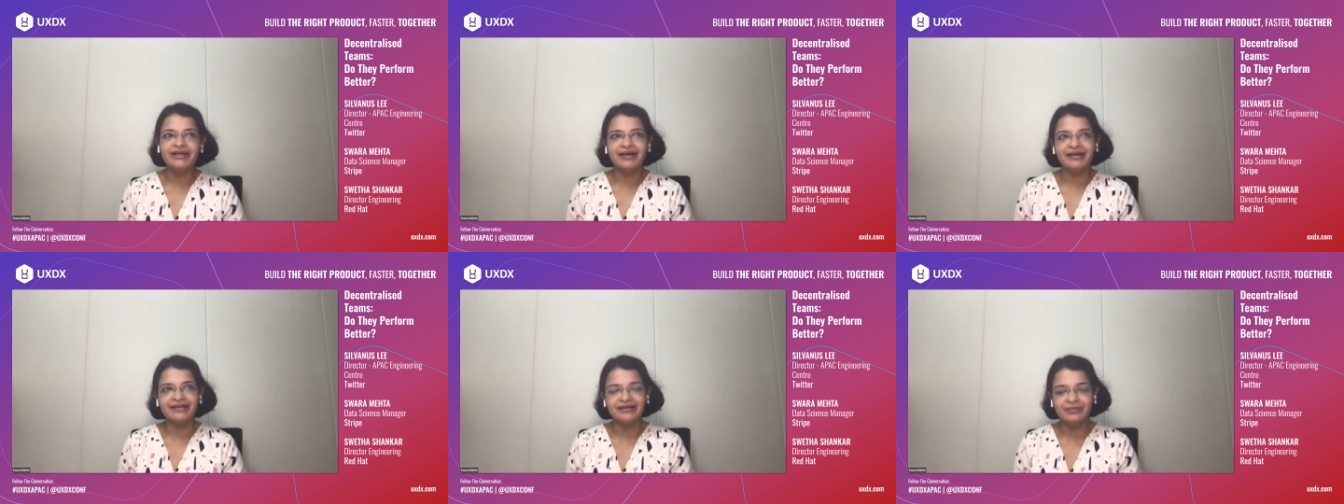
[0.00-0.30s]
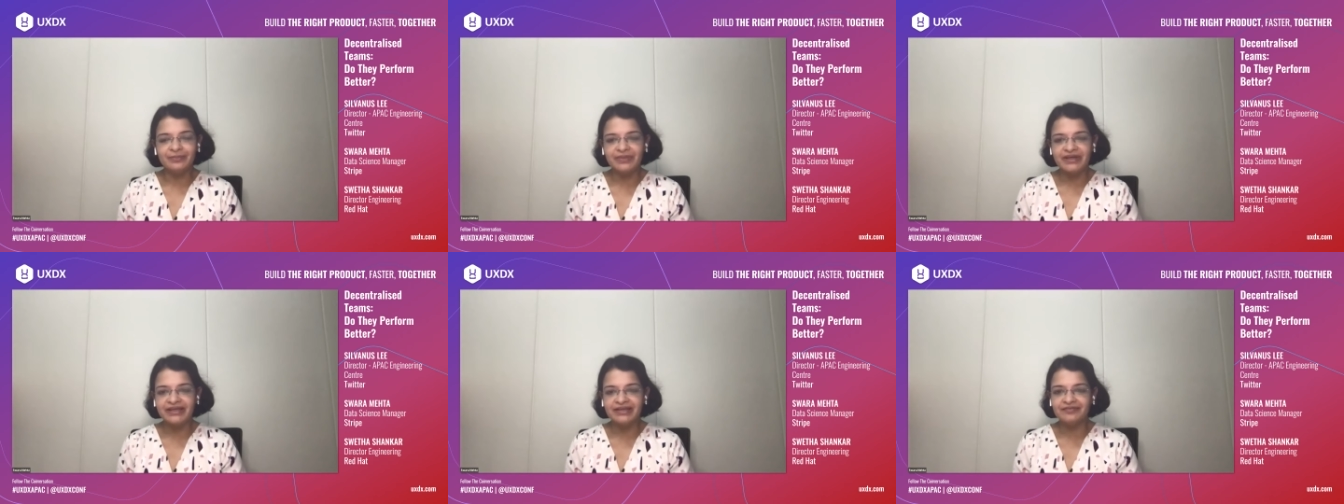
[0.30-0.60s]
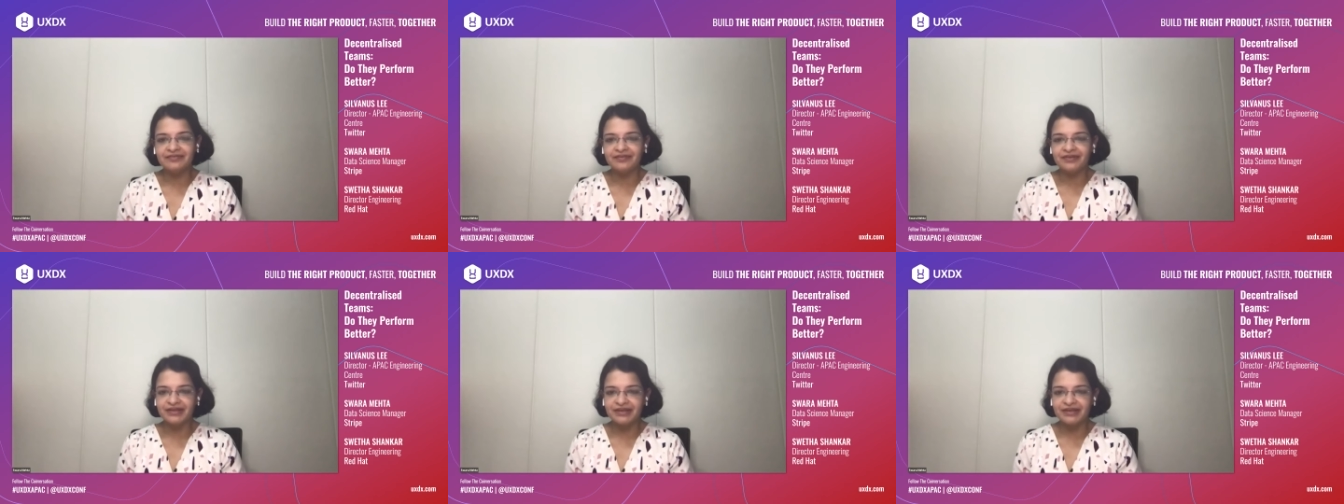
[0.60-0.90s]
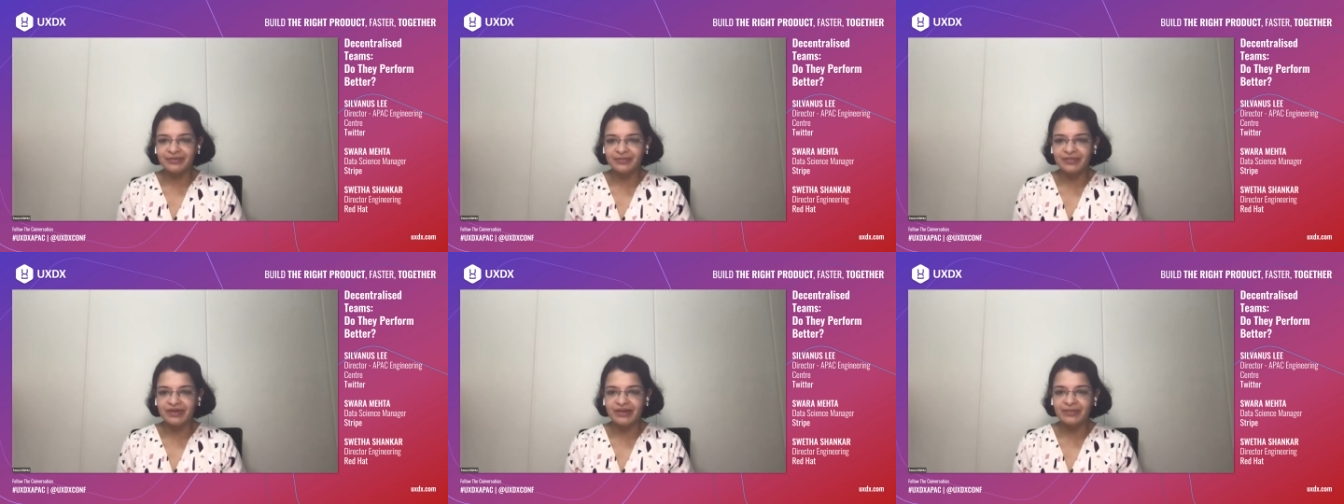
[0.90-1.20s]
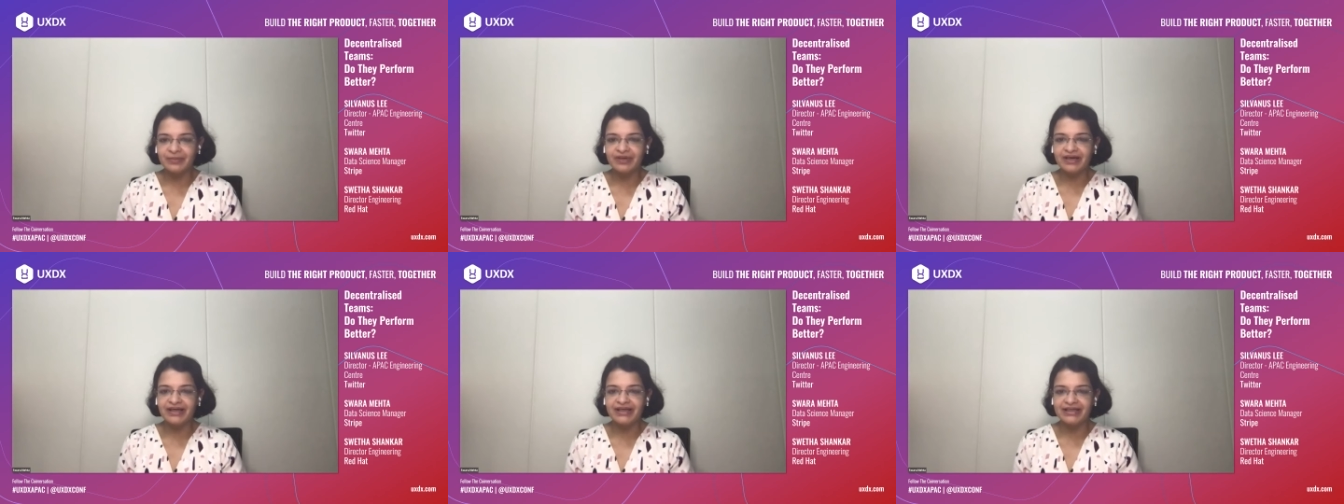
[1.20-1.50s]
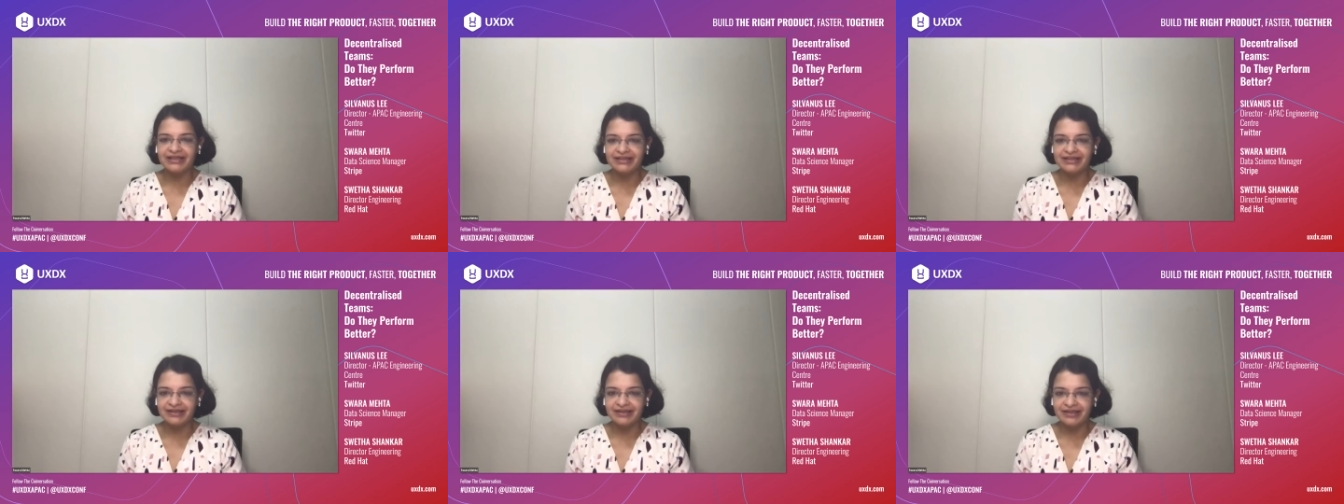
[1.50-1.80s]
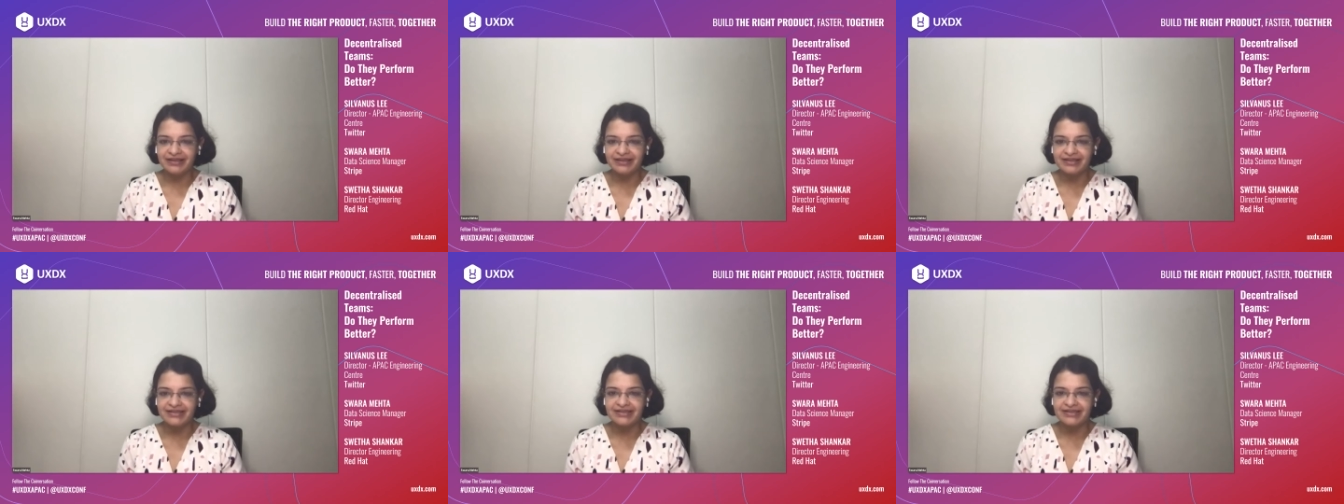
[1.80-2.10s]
one other benefit in my mind